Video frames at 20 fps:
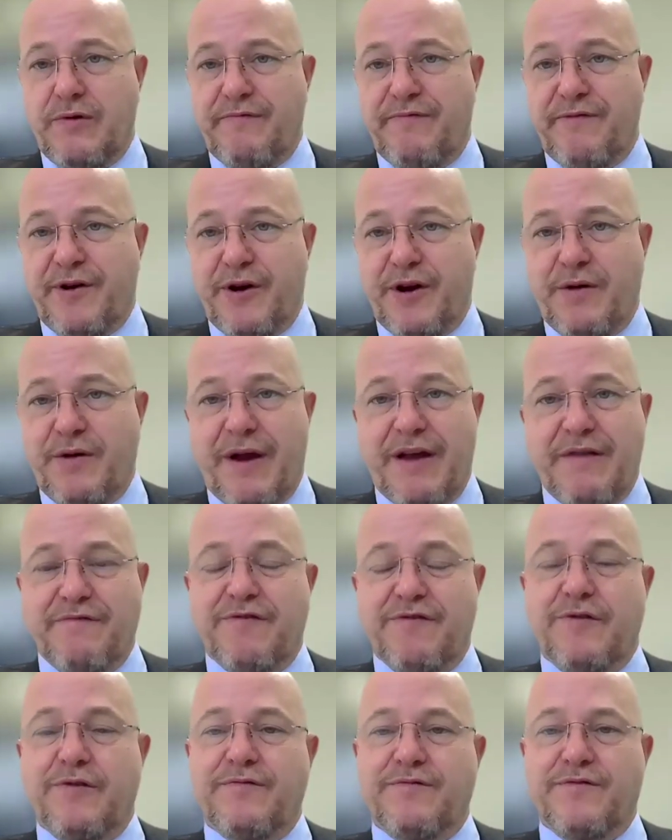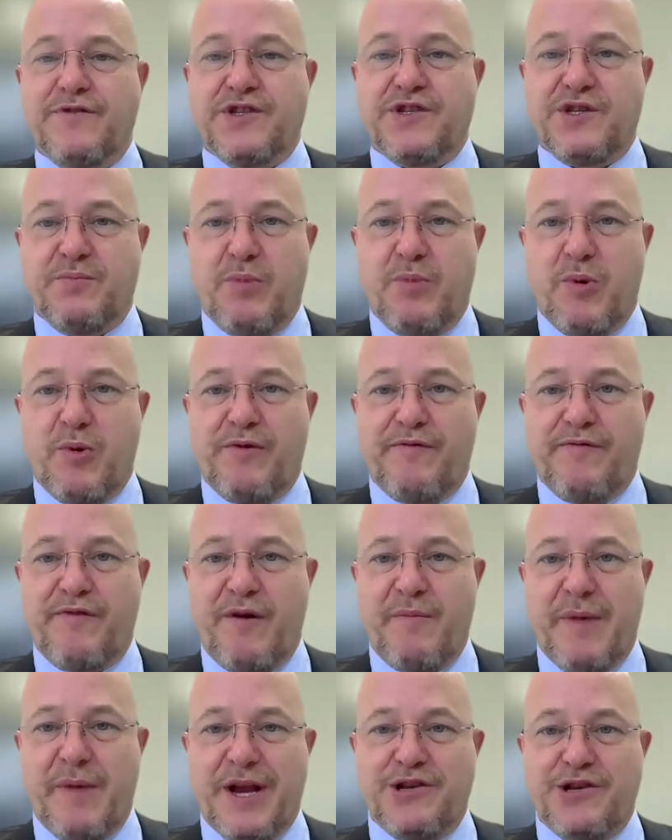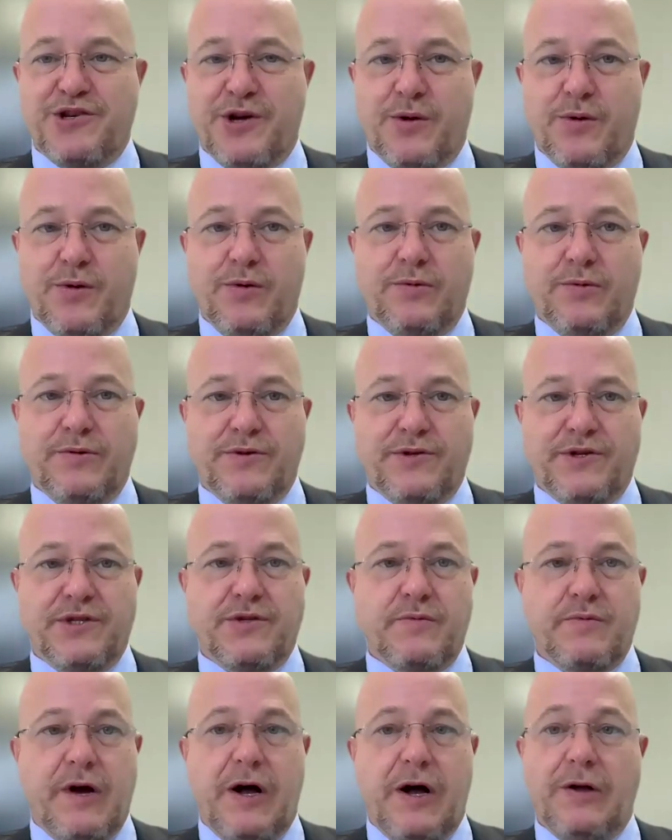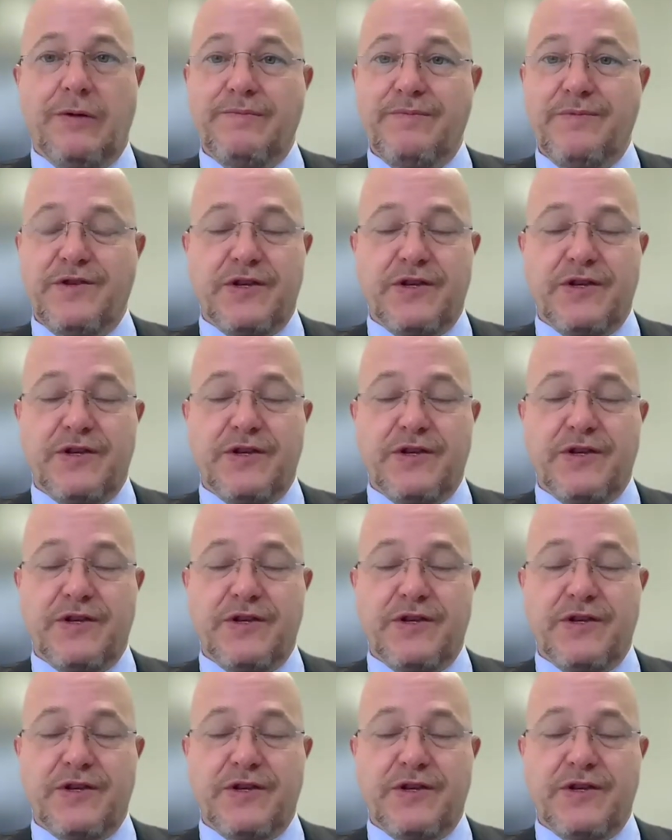are very grateful for the support of our many shareholders as well.